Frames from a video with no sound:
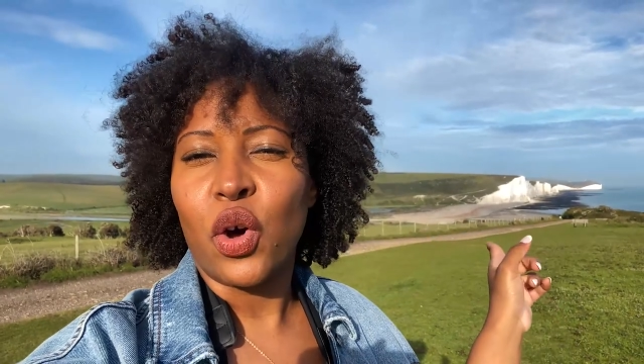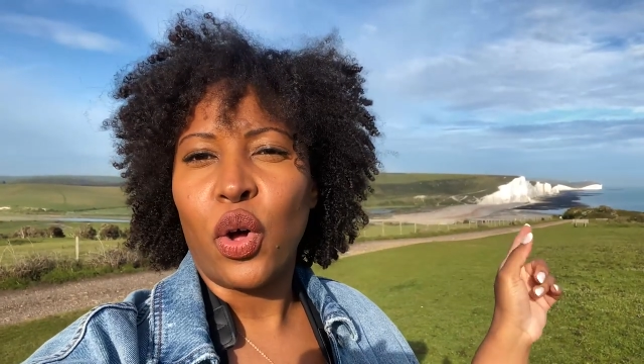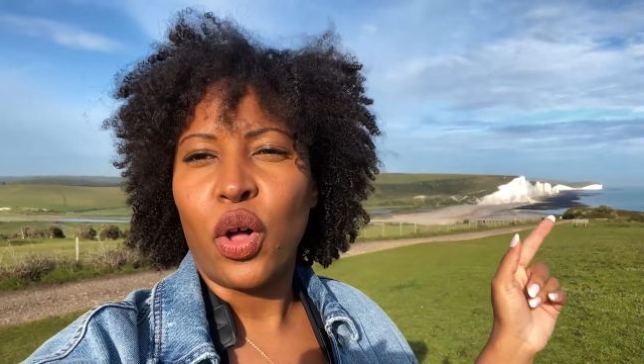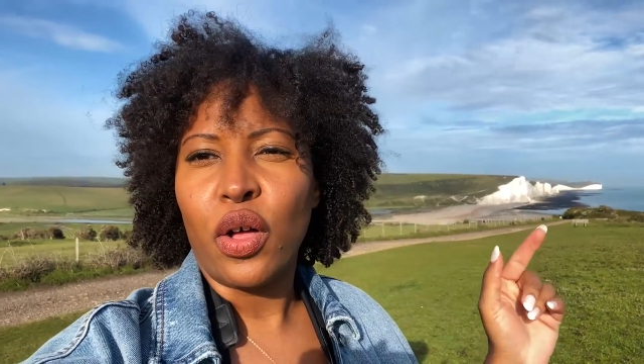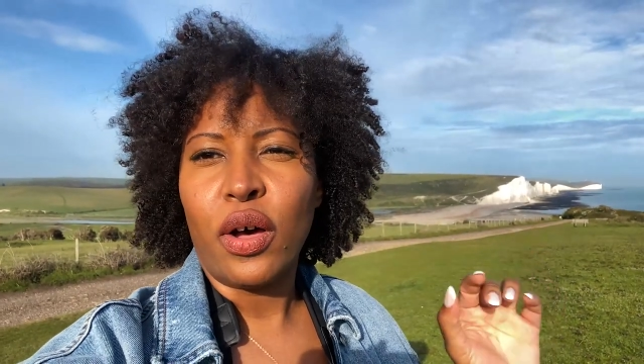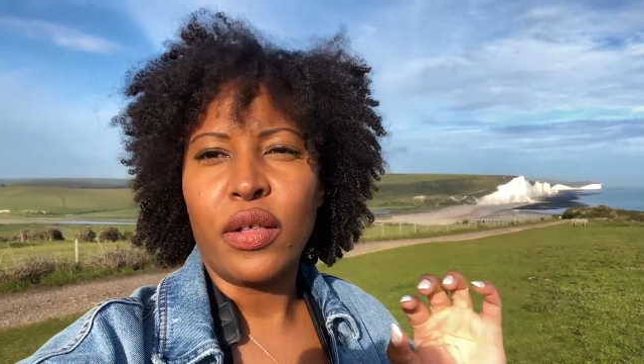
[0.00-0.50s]

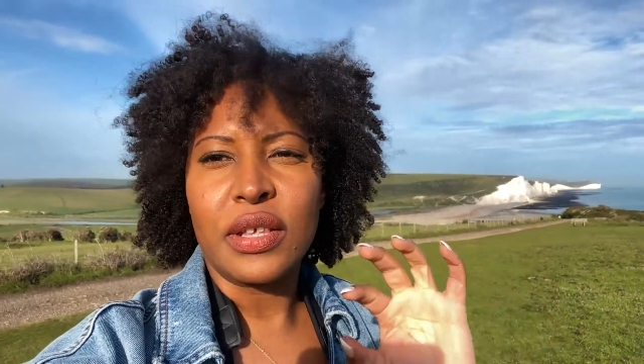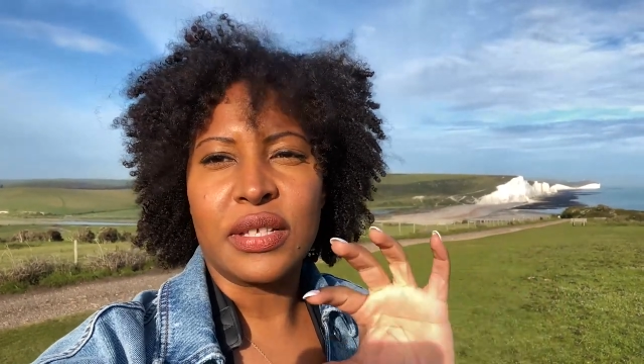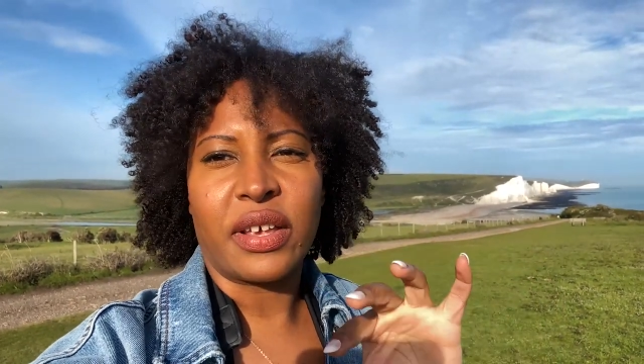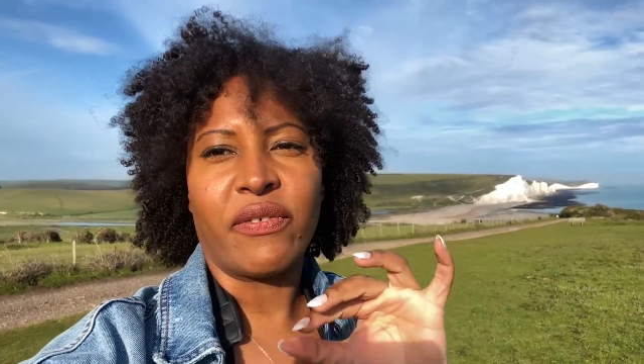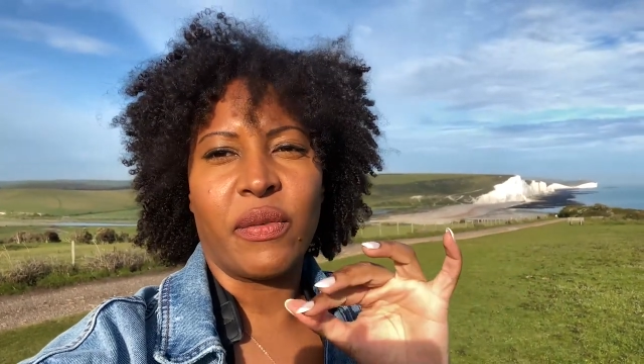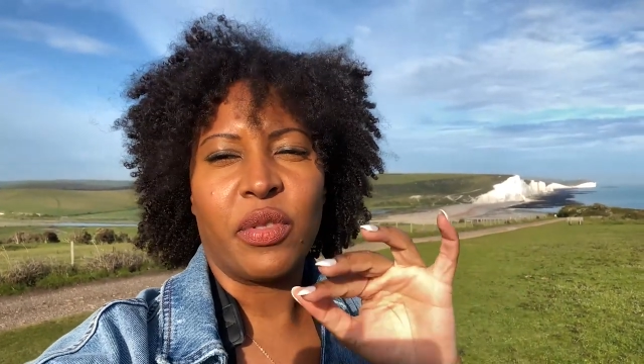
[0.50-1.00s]
all the
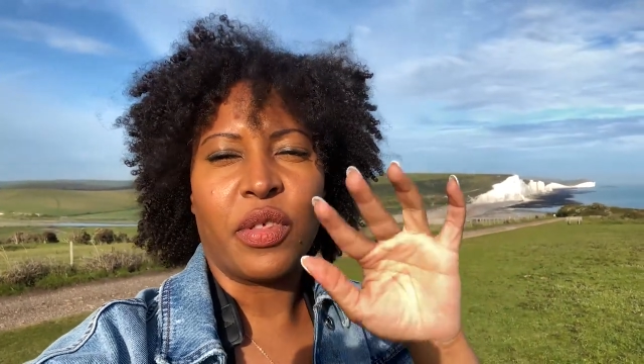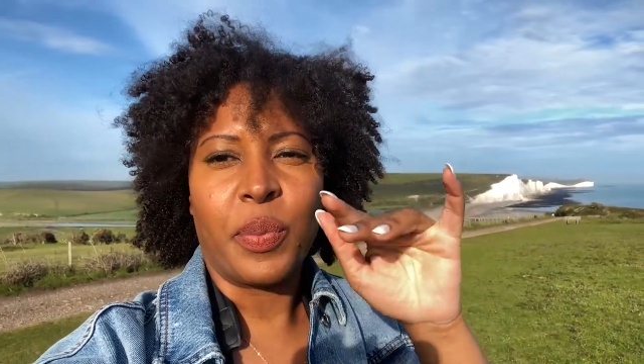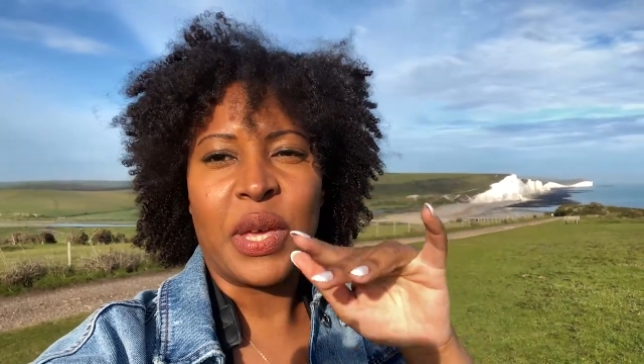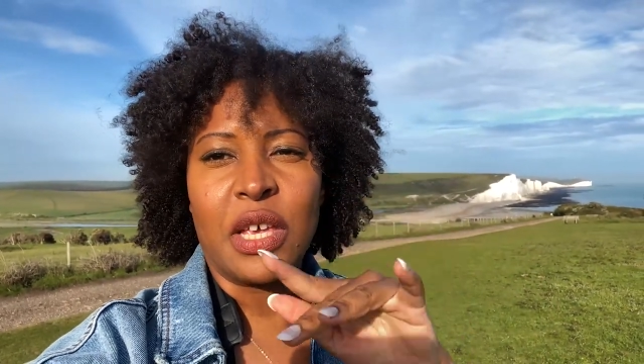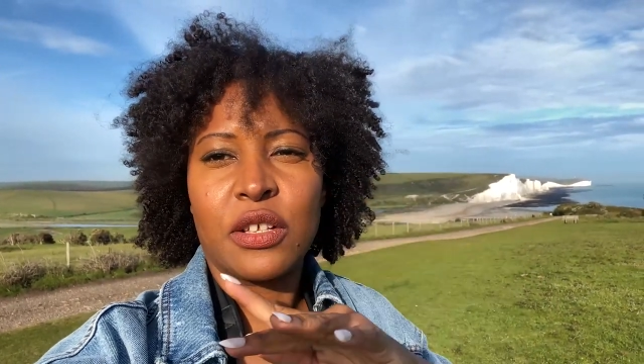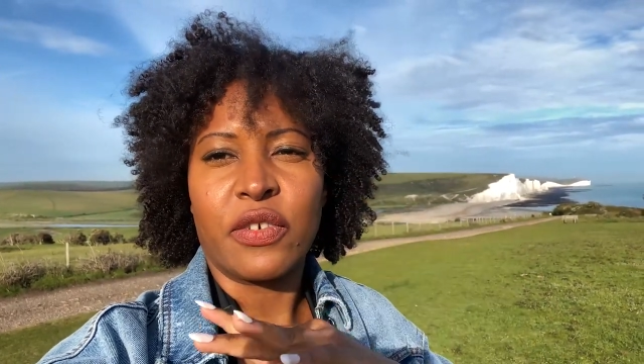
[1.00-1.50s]
seven the
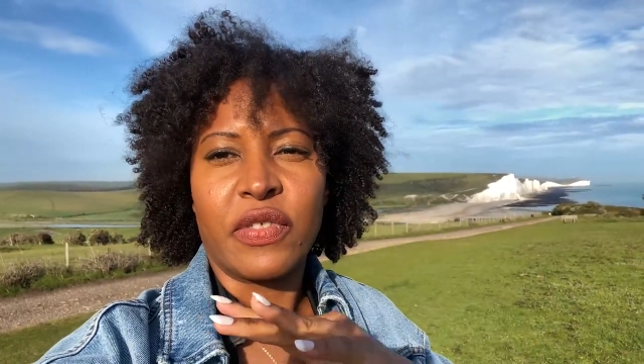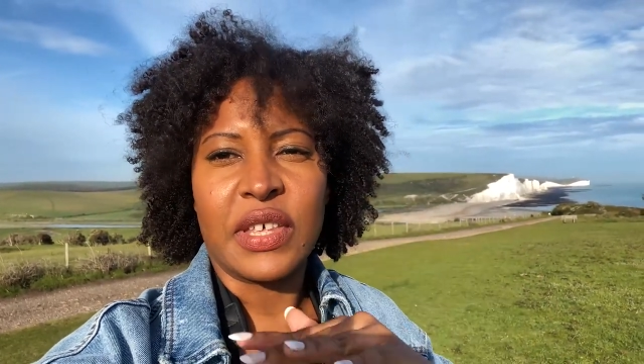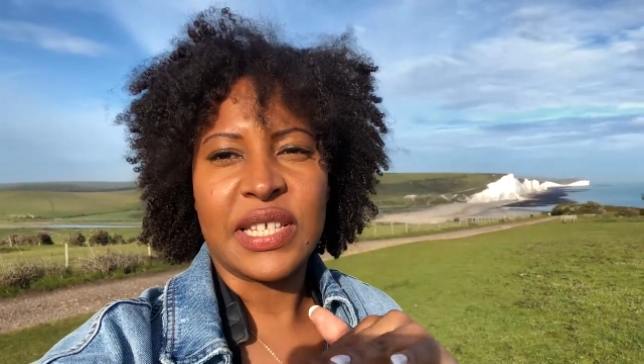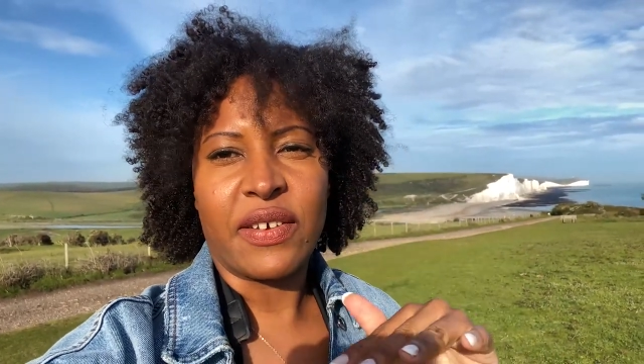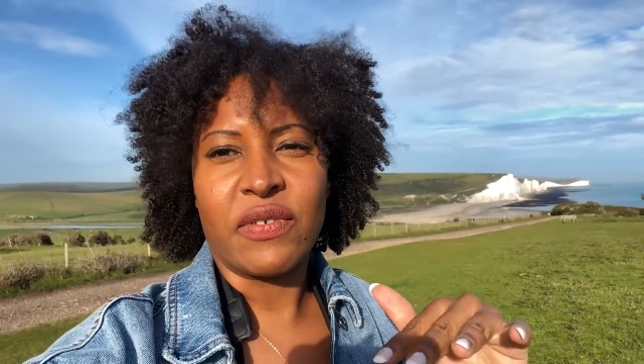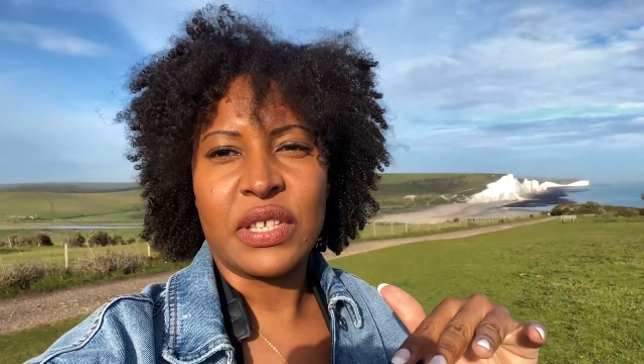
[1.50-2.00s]
peaks of the
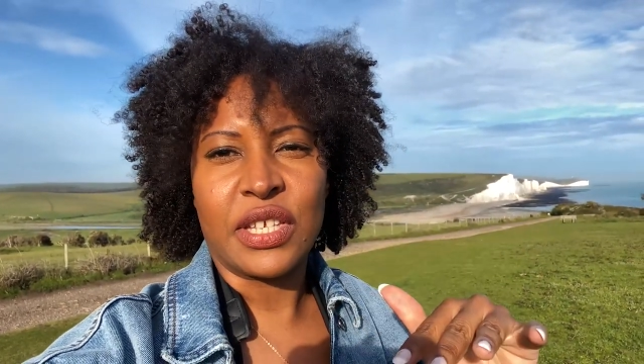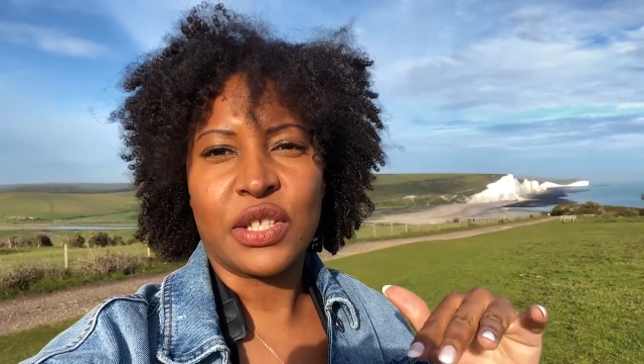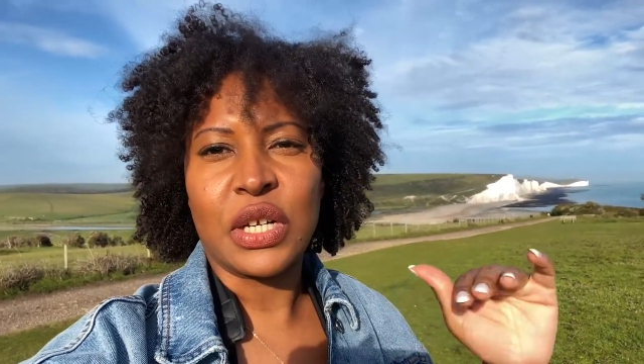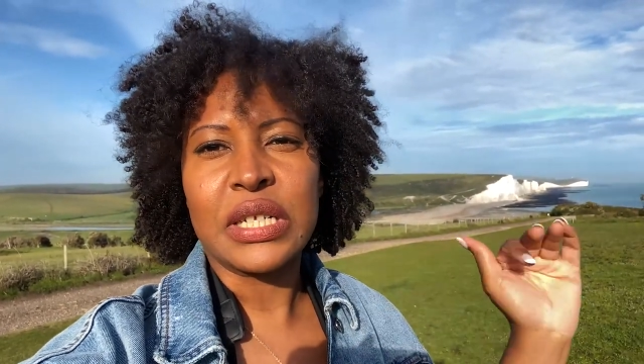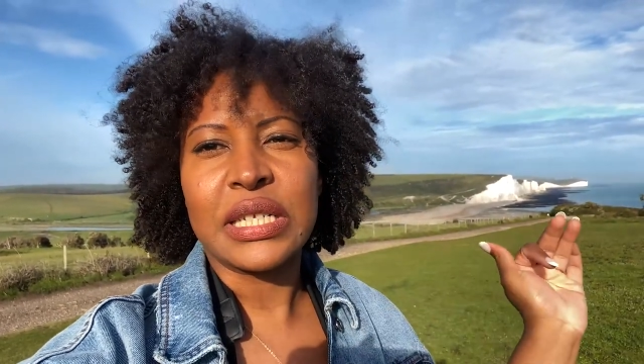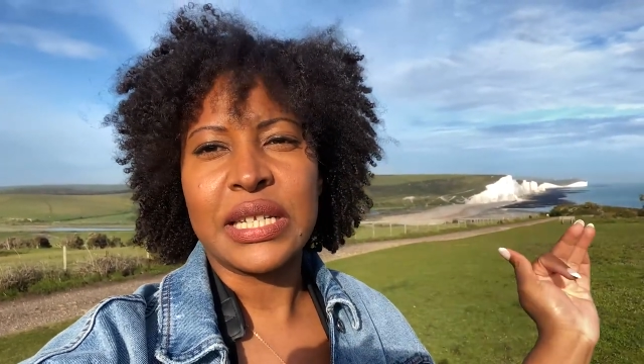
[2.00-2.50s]
Seven
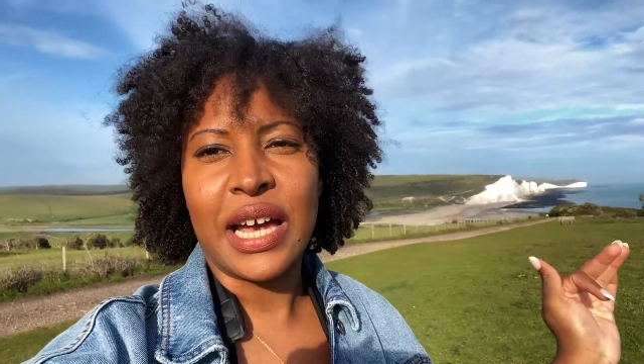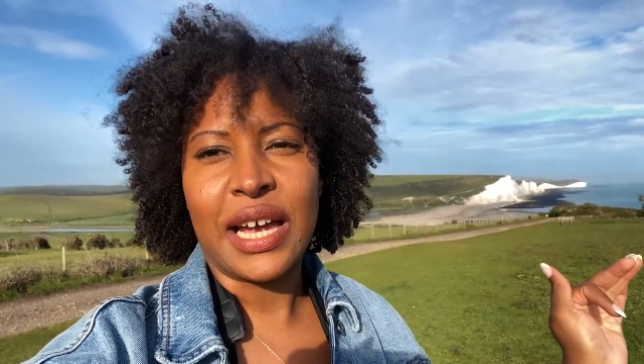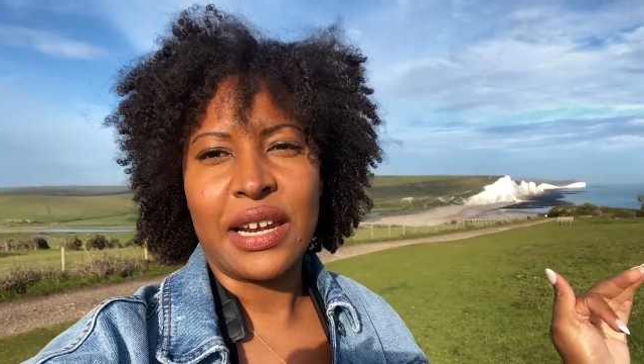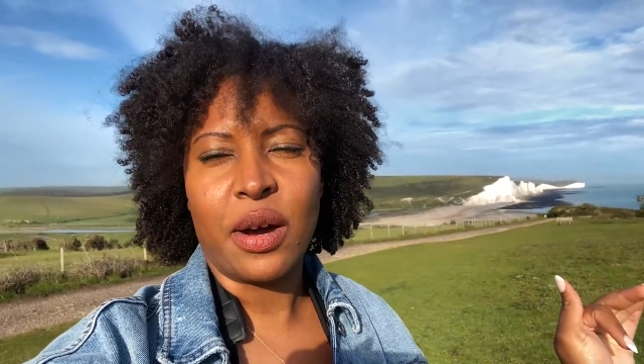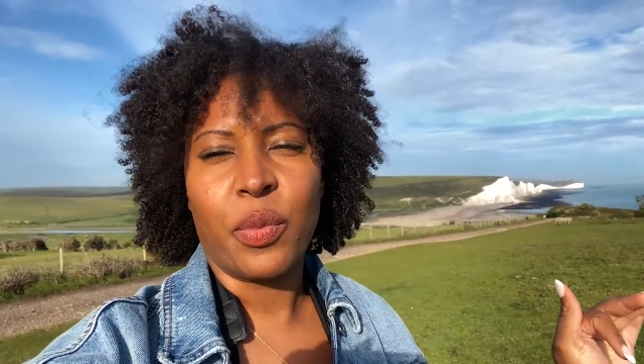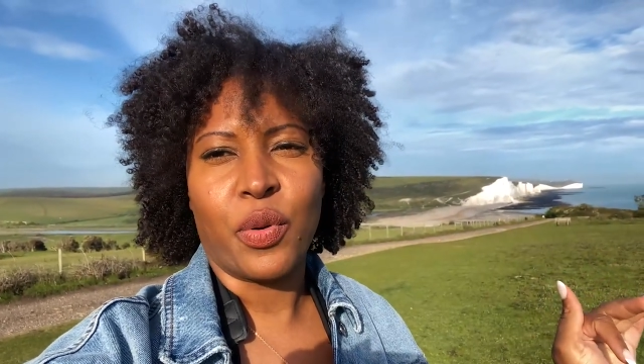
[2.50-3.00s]
Sisters
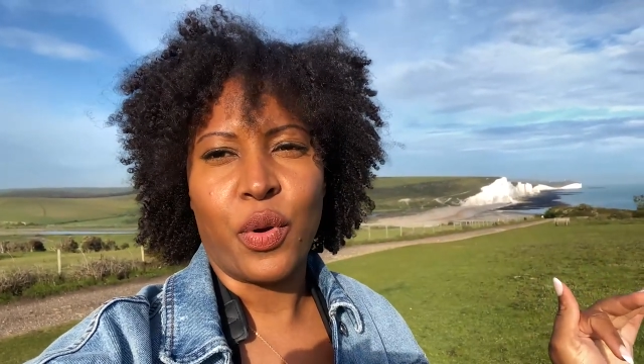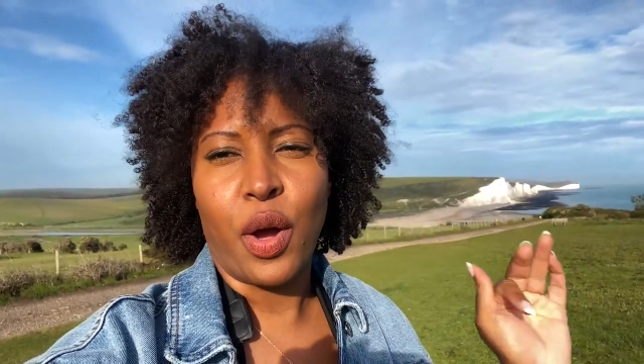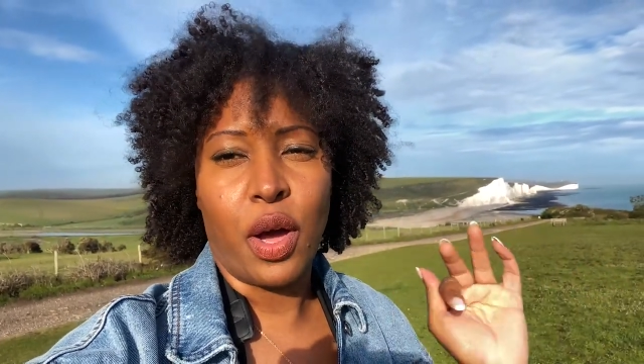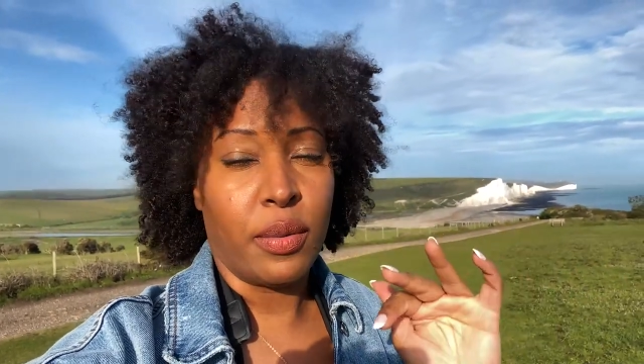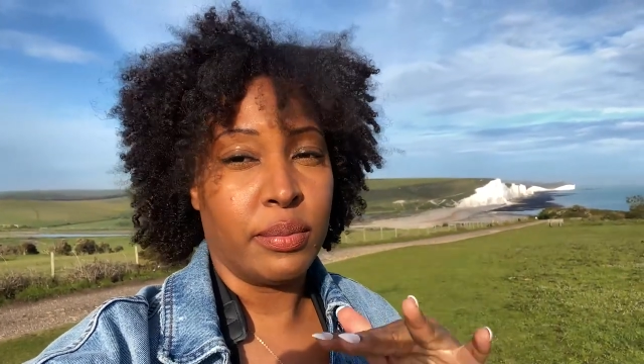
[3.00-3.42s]
line up uh,